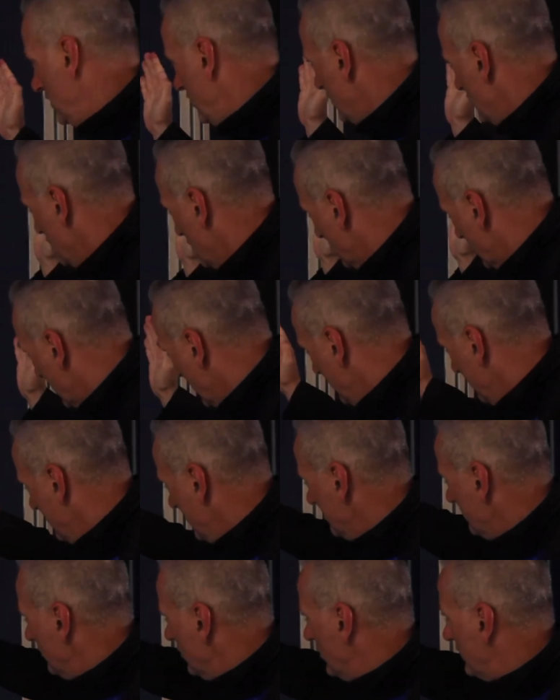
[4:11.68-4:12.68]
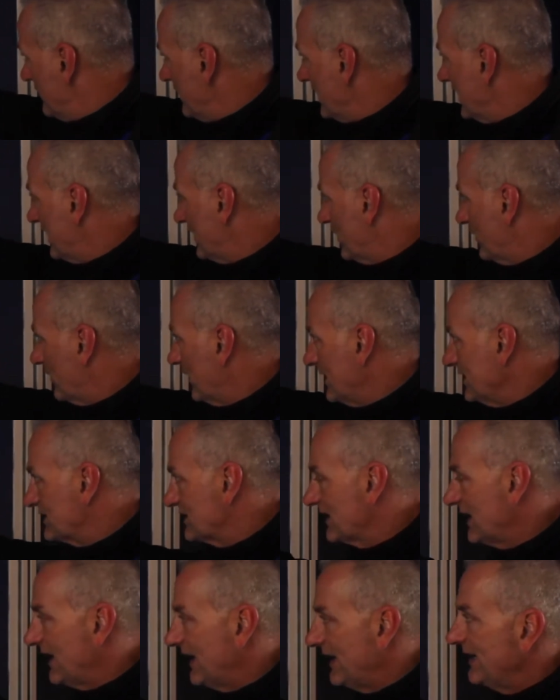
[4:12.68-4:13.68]
you're going to be moving on the right
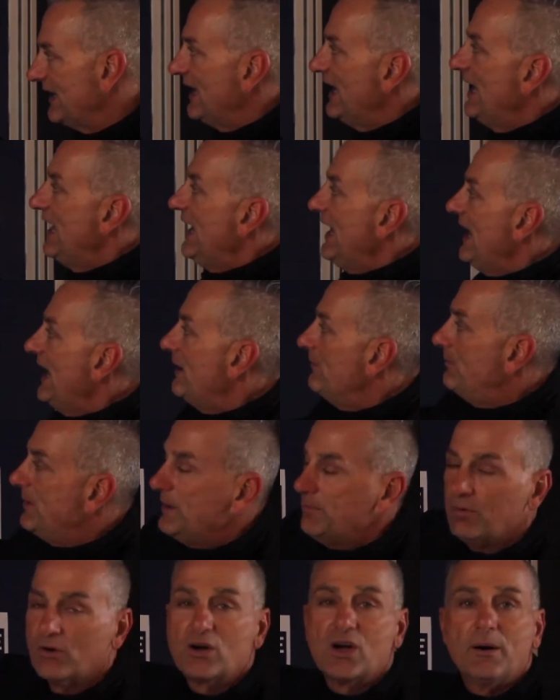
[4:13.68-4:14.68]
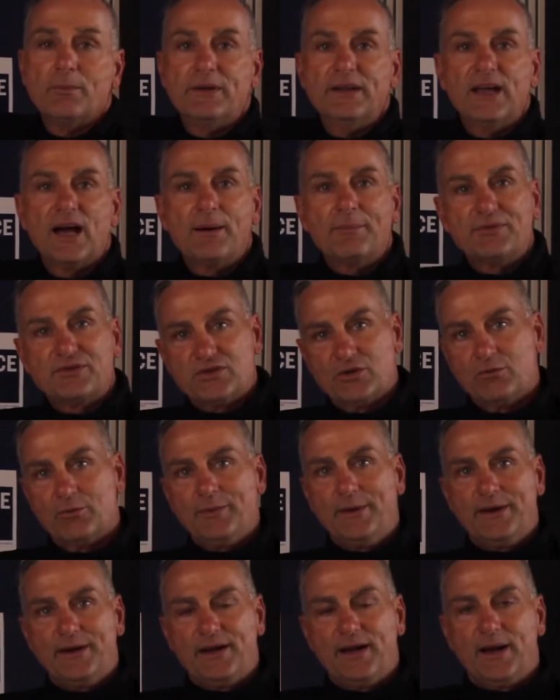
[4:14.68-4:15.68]
side, and people coming the opposite will
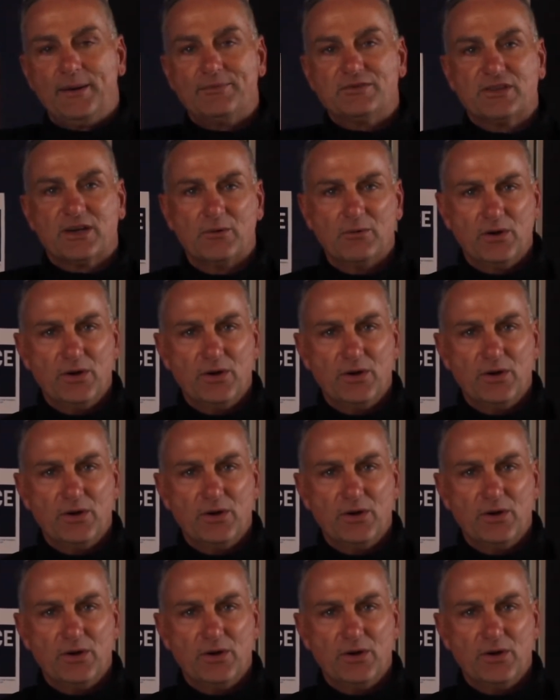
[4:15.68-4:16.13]
be on the opposite side.